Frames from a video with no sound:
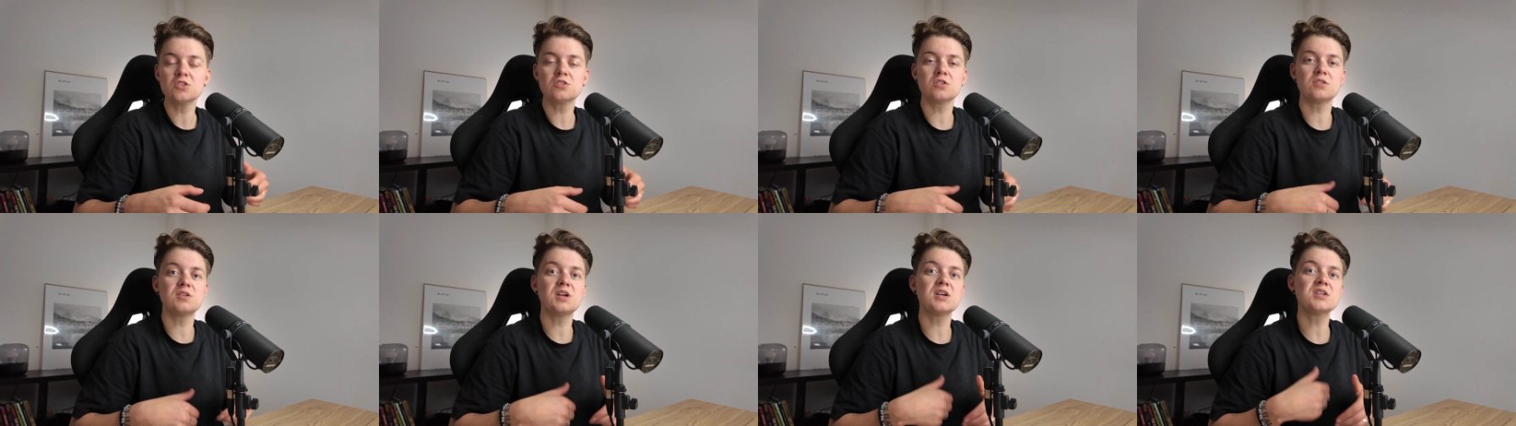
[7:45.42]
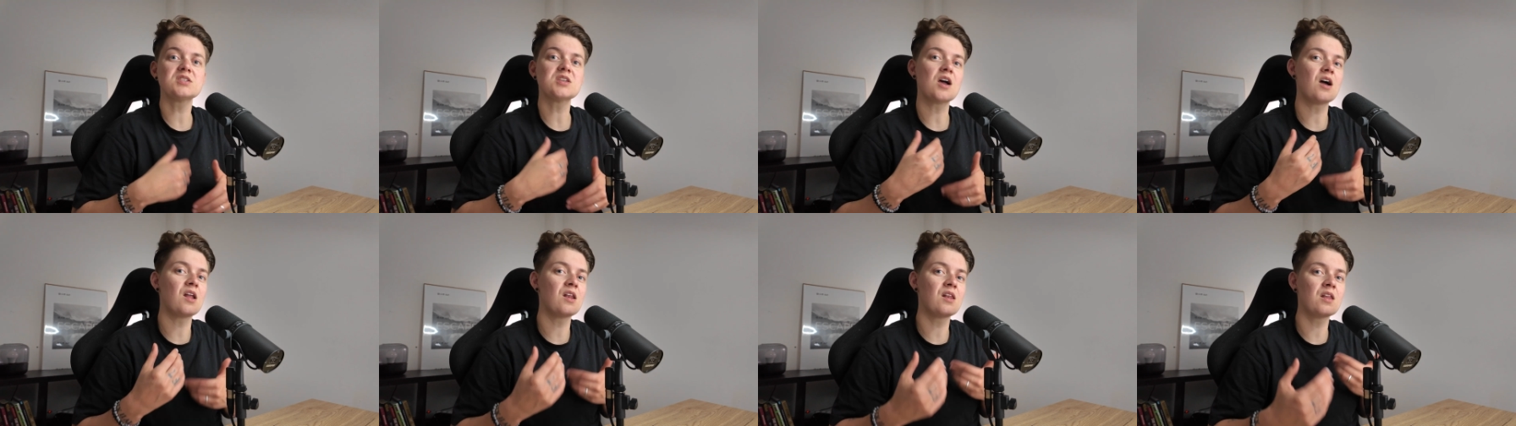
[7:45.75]
So
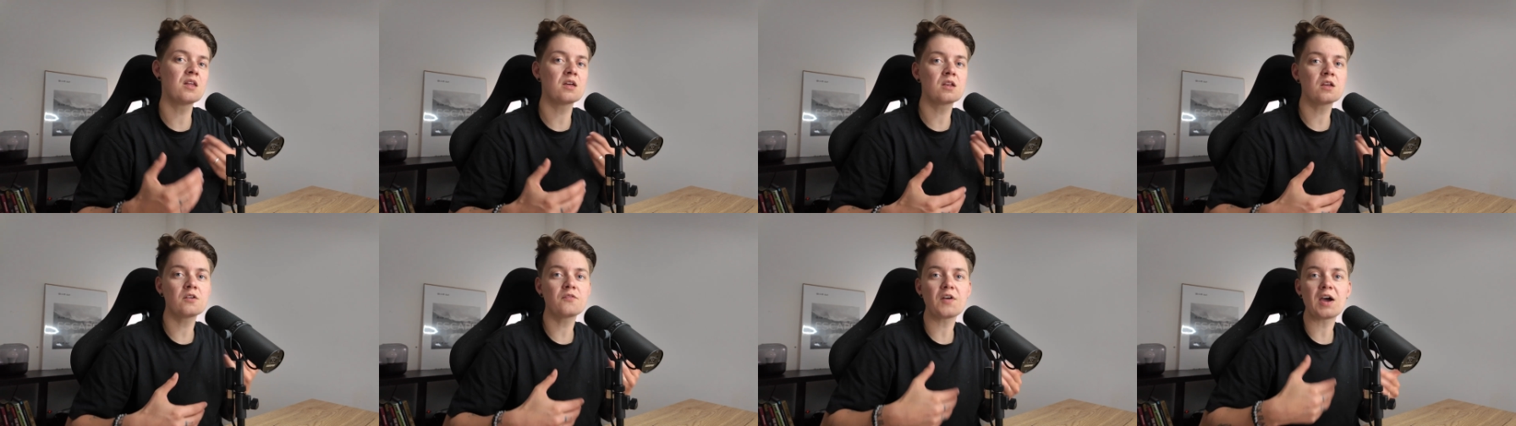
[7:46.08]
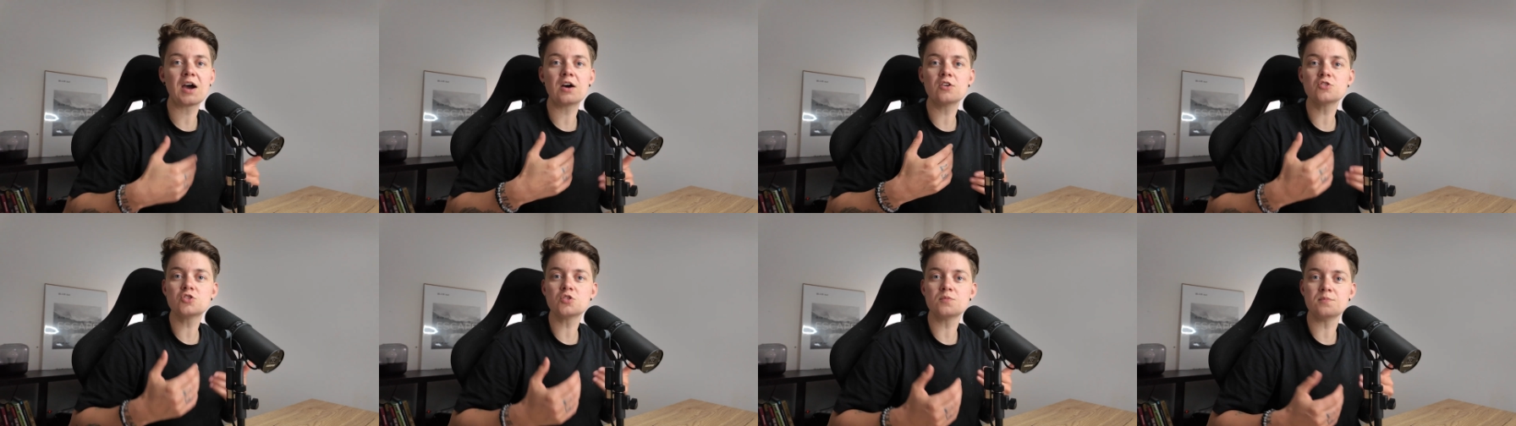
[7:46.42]
there's a lot of
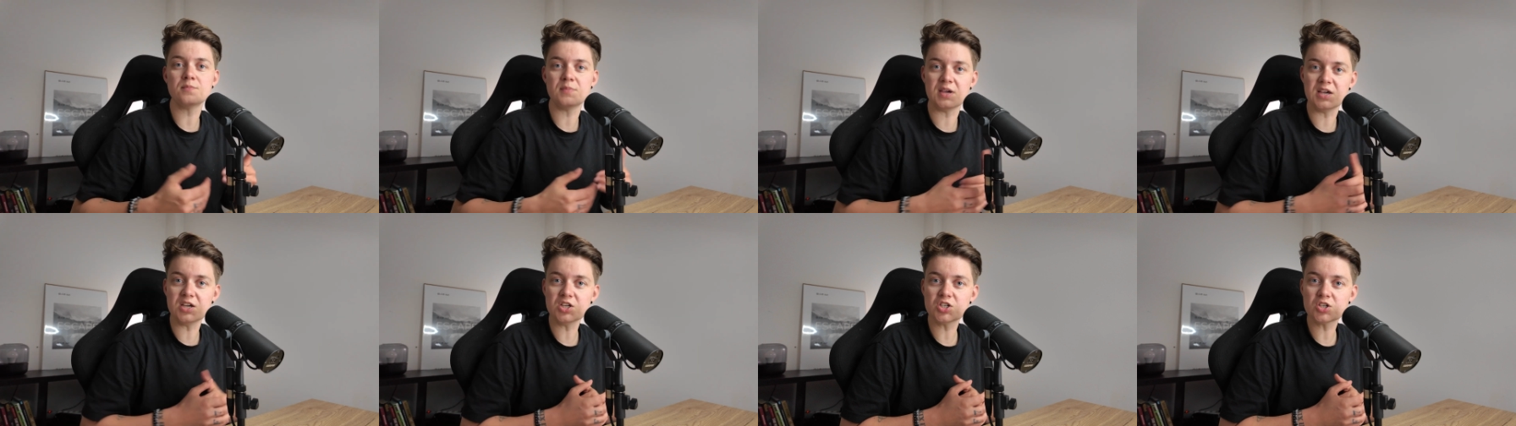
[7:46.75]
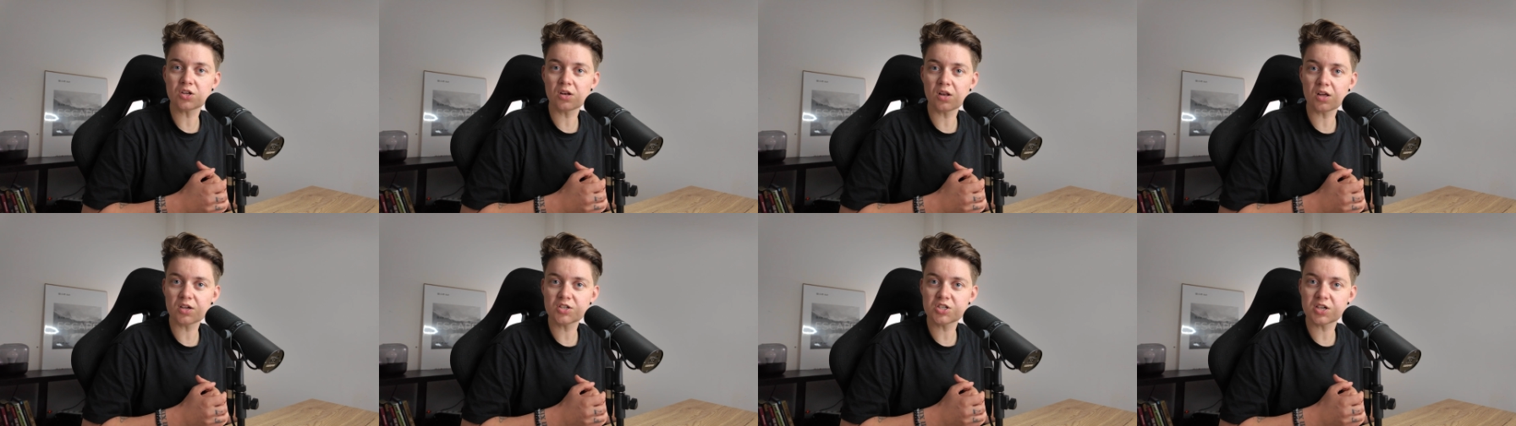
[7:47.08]

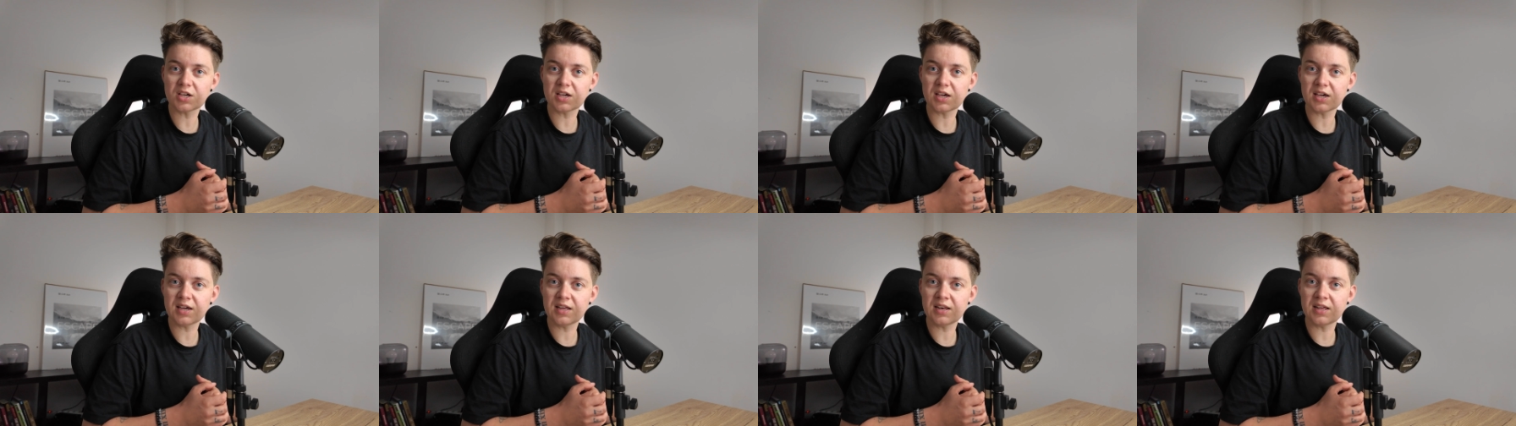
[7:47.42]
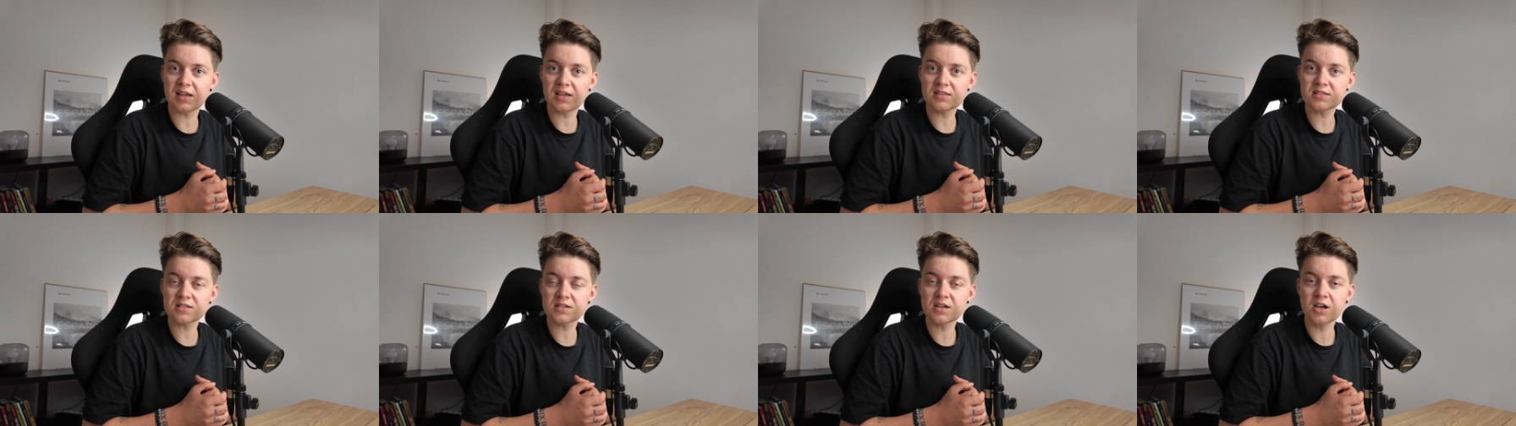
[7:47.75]
automation logic in
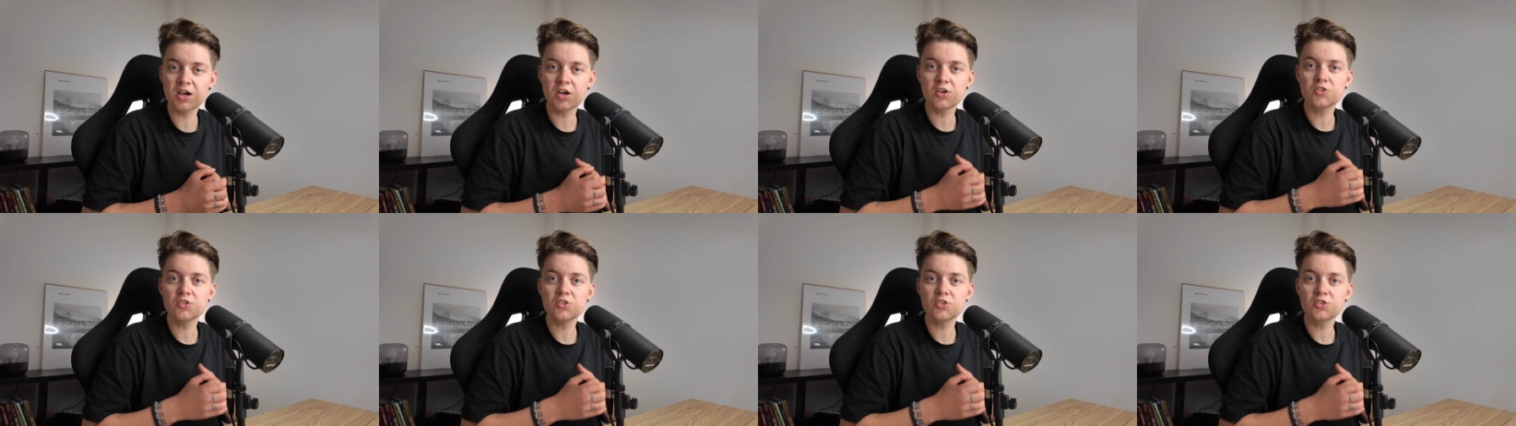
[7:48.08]
it